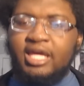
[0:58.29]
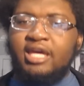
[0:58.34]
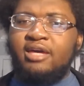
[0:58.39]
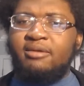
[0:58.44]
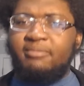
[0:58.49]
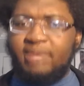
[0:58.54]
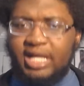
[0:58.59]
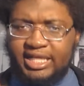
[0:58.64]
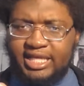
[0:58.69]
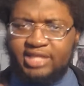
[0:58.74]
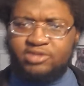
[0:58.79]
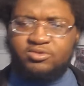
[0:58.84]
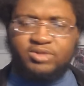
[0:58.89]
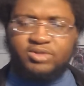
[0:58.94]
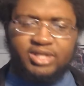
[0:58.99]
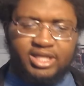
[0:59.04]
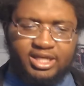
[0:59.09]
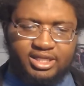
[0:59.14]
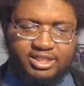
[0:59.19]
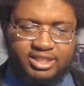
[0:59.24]
But I got you
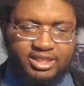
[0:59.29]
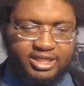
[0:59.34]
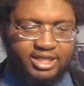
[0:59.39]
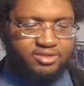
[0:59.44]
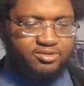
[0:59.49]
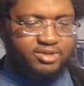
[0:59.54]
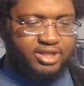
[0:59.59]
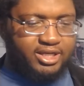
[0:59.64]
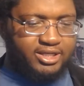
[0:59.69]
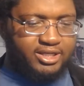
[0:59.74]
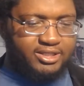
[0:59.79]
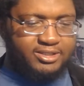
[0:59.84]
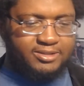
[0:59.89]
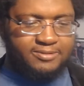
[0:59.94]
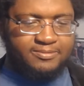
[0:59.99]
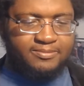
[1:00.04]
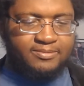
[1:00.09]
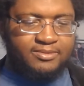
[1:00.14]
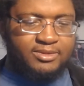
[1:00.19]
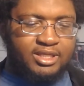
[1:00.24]
guys.
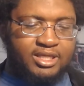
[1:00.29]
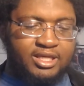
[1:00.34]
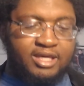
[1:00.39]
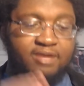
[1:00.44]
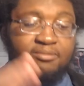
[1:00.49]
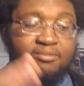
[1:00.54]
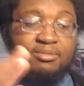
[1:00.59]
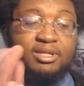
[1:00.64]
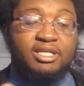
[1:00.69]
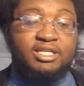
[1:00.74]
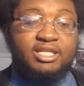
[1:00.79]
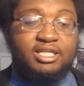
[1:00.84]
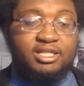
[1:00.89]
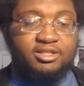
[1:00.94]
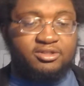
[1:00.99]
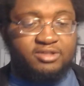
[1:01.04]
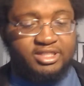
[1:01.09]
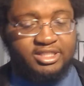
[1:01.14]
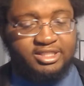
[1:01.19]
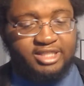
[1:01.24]
But let's get into
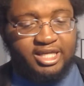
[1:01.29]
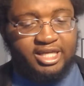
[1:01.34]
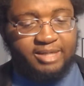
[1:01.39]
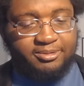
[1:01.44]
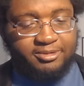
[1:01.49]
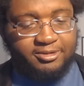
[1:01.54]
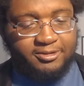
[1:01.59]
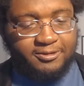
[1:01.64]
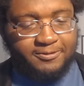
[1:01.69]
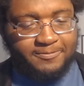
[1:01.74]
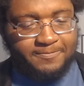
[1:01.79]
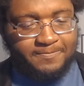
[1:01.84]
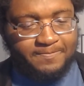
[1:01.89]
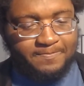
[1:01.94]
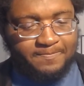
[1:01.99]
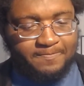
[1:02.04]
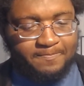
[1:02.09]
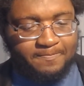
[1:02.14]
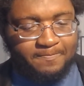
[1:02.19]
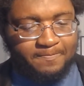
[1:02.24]
this chapter.
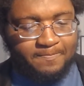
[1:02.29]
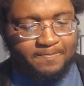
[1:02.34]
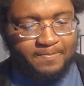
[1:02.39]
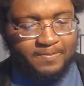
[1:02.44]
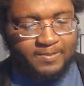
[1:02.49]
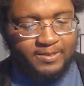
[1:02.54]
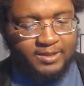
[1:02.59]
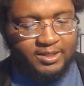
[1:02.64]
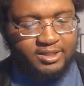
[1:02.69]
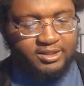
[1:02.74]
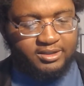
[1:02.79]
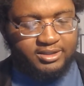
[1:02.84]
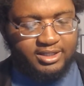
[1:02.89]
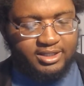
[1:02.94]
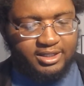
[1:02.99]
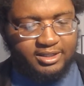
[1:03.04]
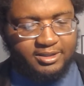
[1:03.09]
Okay.